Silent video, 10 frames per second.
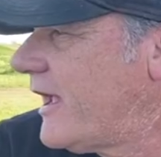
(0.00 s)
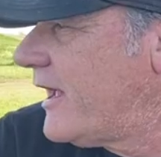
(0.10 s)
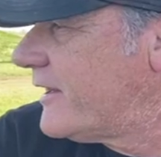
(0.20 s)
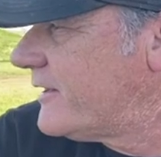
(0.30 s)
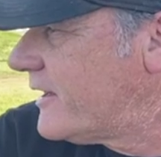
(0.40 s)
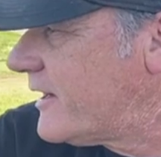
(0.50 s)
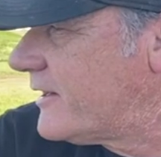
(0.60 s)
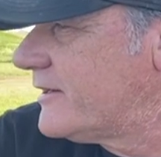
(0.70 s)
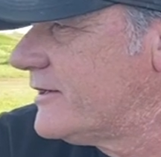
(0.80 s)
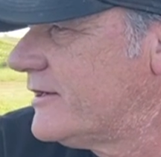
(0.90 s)
And
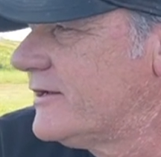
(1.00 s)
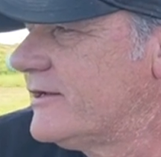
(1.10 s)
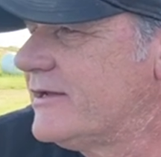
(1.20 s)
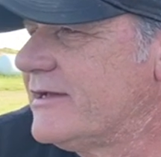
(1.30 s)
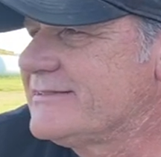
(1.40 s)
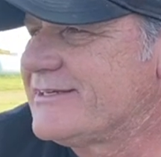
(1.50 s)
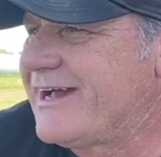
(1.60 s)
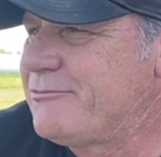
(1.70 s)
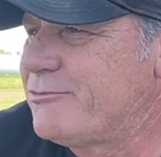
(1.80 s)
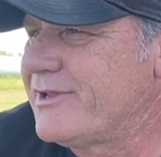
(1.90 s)
I said,
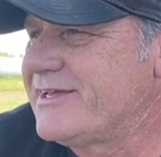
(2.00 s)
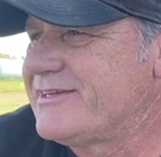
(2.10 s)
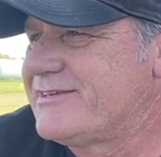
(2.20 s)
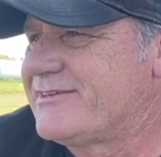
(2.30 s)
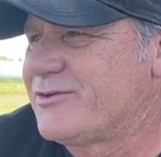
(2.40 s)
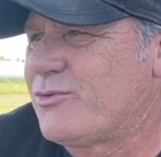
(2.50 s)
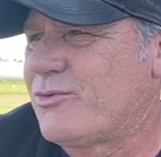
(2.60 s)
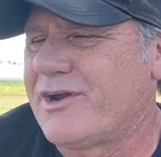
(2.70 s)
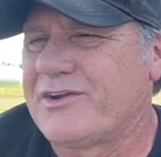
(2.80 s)
I really don't want a